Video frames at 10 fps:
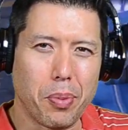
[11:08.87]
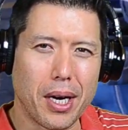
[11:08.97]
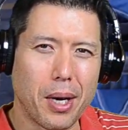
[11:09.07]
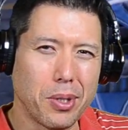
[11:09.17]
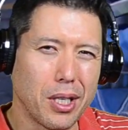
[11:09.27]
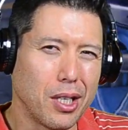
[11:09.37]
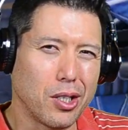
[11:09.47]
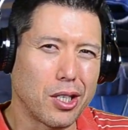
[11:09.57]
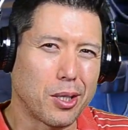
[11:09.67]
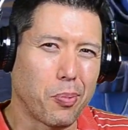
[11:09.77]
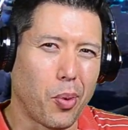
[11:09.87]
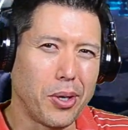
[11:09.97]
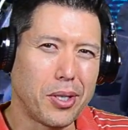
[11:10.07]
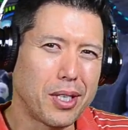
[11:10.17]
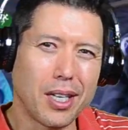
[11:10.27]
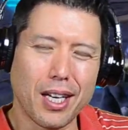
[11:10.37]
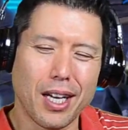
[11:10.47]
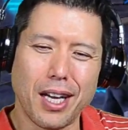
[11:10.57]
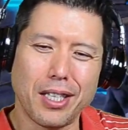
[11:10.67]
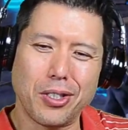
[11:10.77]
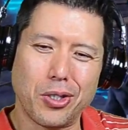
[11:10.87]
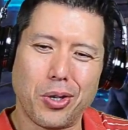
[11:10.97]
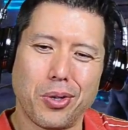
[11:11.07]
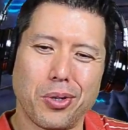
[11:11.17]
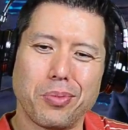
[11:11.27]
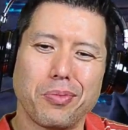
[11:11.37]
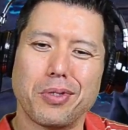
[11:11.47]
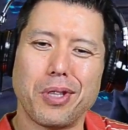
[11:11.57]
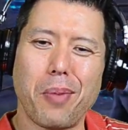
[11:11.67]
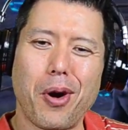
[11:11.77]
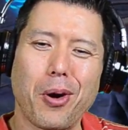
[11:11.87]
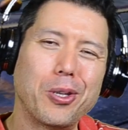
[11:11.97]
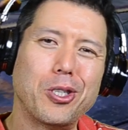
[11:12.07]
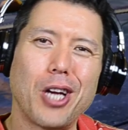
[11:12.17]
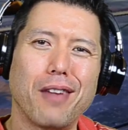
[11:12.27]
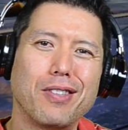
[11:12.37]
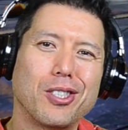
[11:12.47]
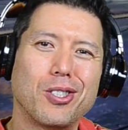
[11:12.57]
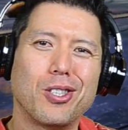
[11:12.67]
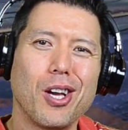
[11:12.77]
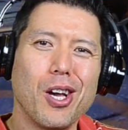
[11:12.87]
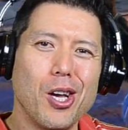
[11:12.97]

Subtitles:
but I was a little disappointed that I got 0 America Chavez